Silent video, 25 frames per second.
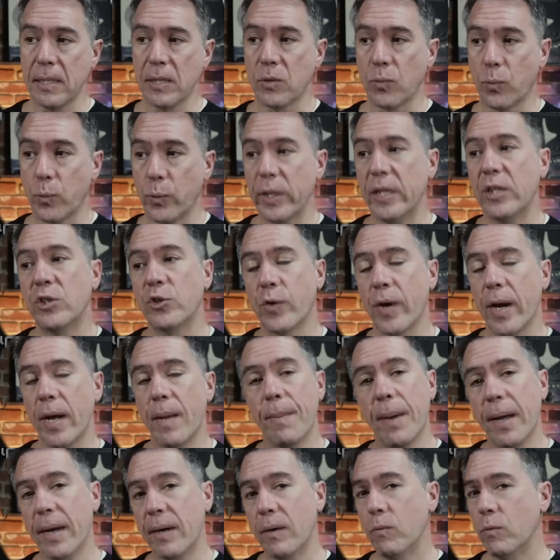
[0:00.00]
this
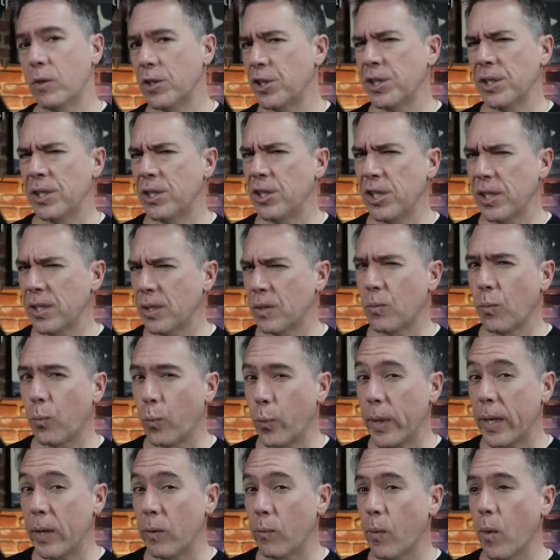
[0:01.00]
retry button, which is just
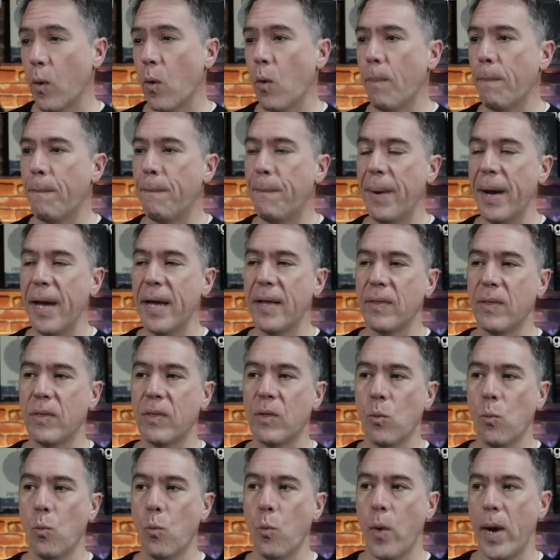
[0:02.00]
reroll,
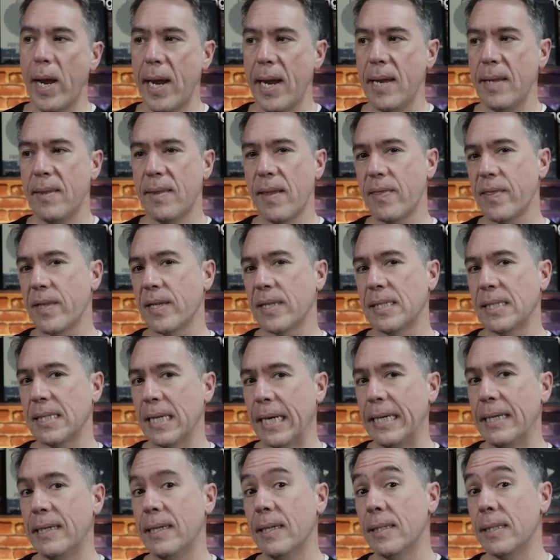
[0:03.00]
but the way that the
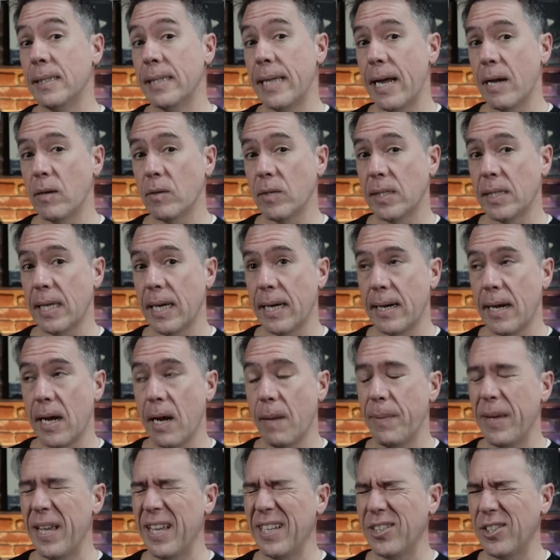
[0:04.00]
site is now set
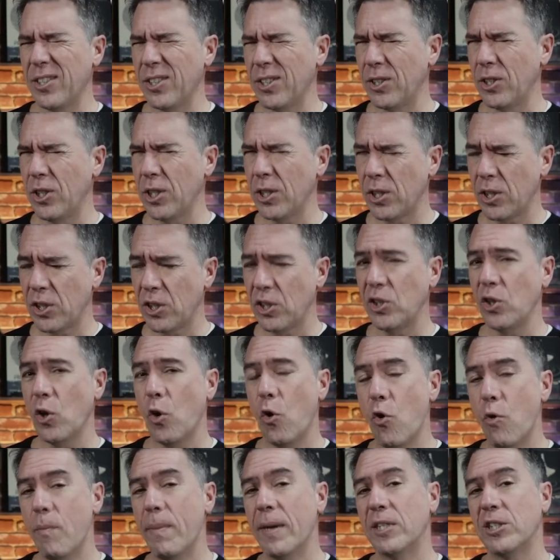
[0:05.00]
up, it's just
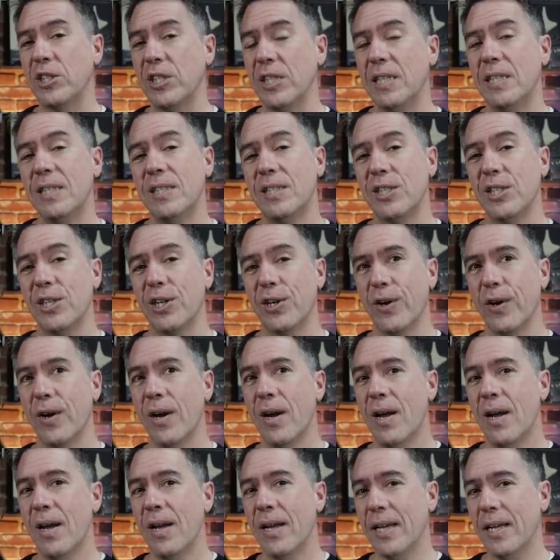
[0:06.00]
so much easier
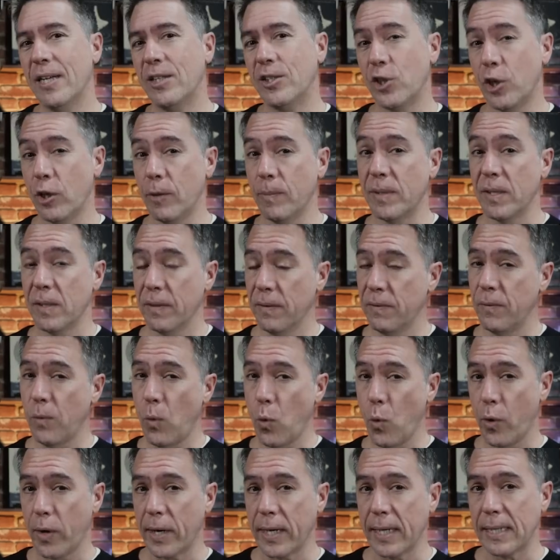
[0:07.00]
in terms of
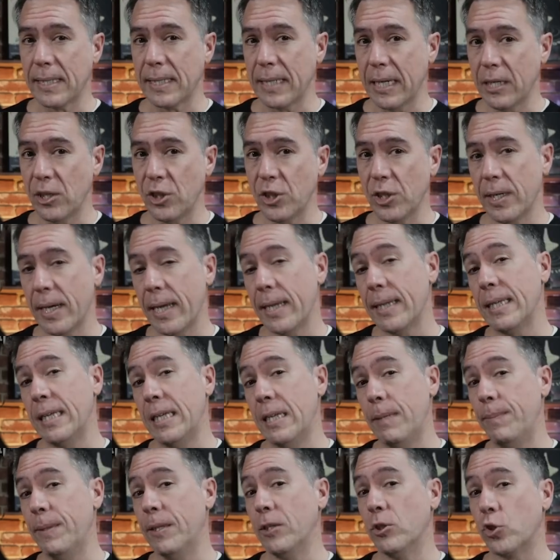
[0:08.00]
organization and
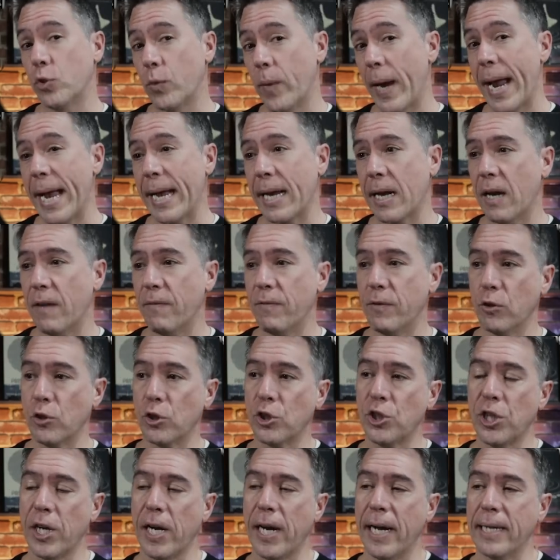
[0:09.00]
keeping track of your
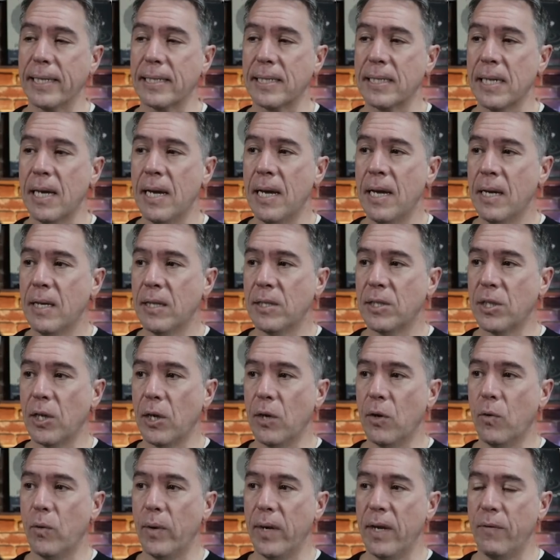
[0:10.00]
shots.
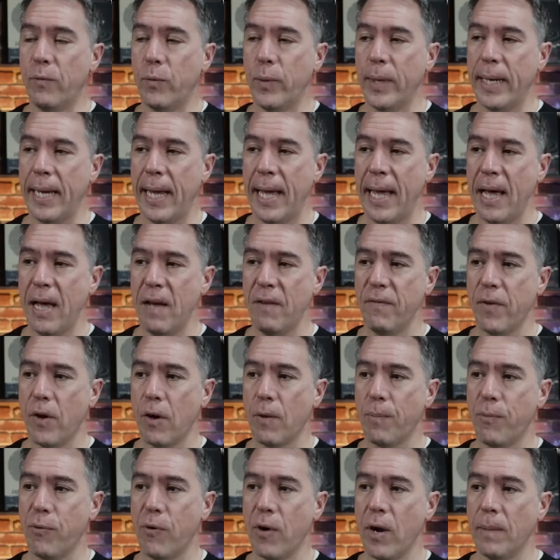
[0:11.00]
So if we have
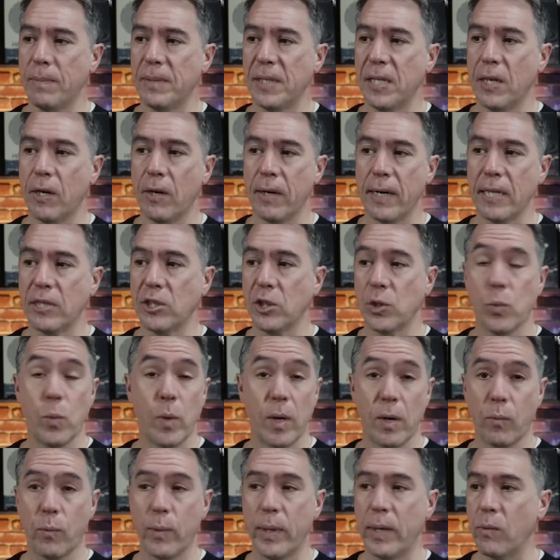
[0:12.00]
our prompt here and I just
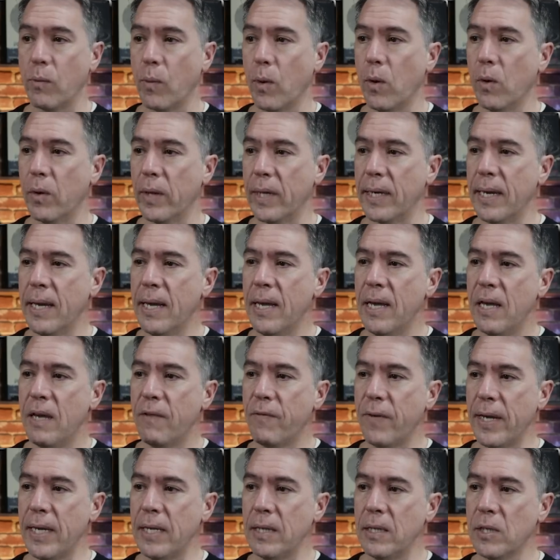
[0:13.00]
want to re-roll it,
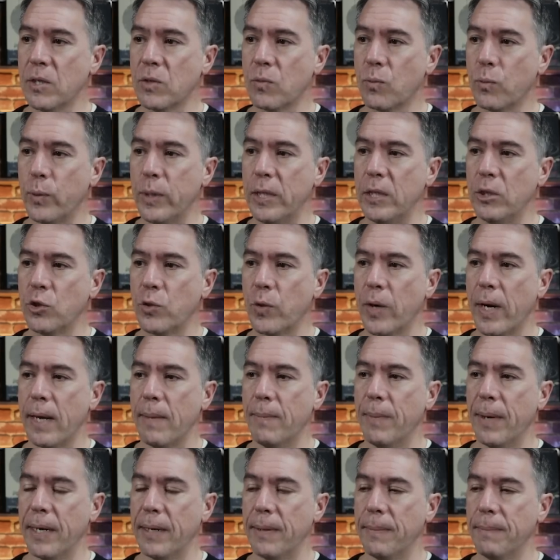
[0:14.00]
if I hit this
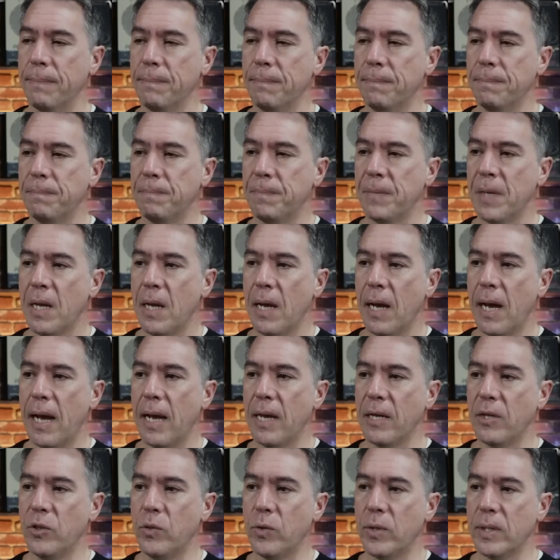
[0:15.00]
retry button,
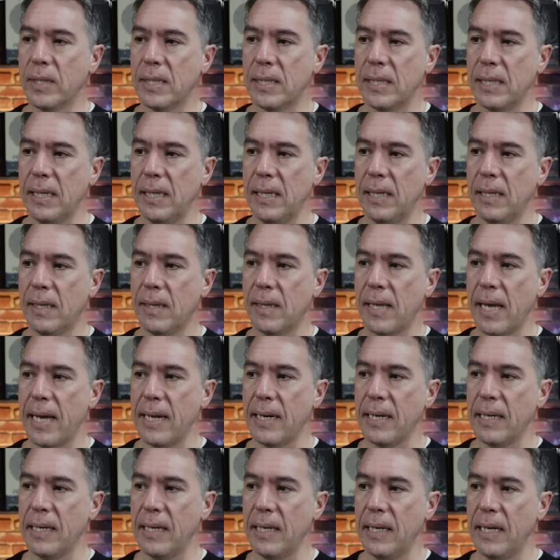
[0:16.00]
uh, you can see
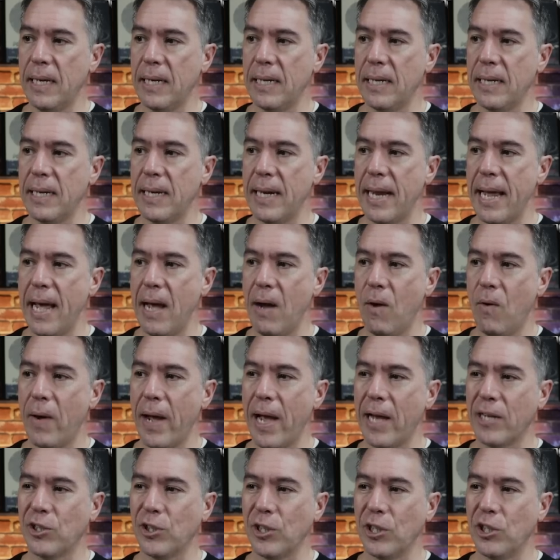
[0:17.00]
that it now
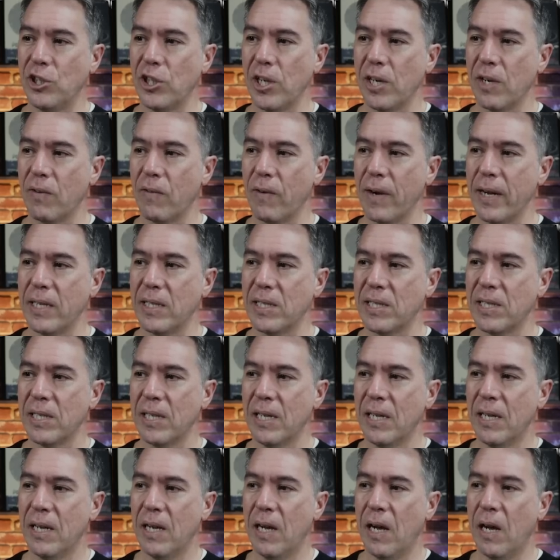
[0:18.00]
actually generates
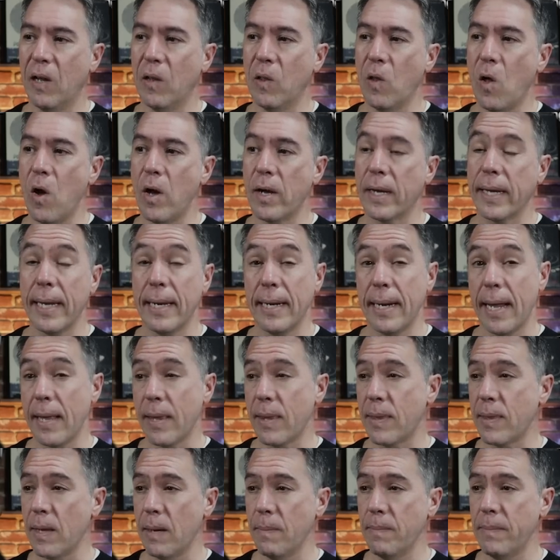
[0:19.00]
along in
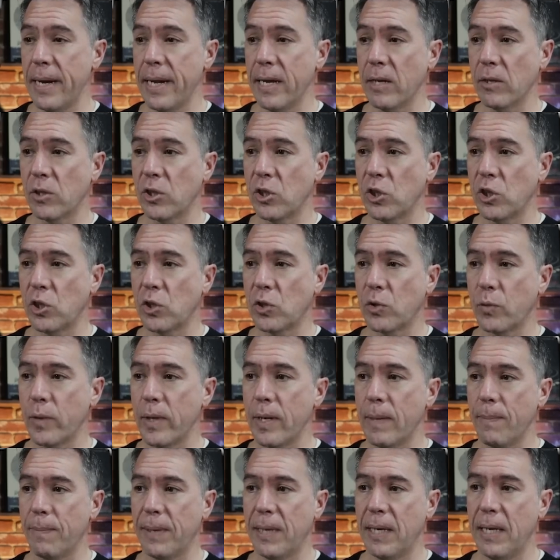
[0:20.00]
a thumbnail
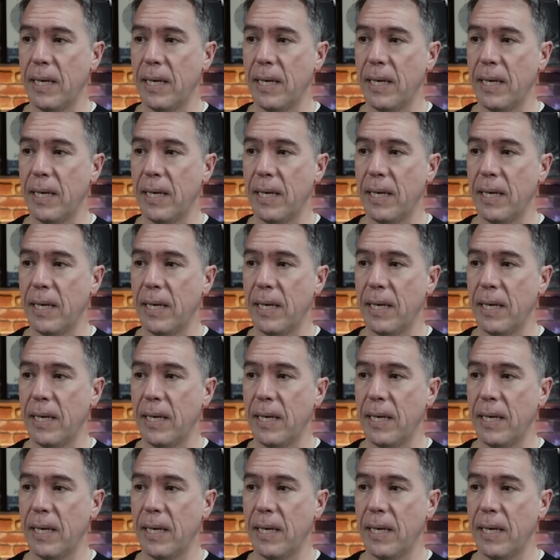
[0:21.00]
strip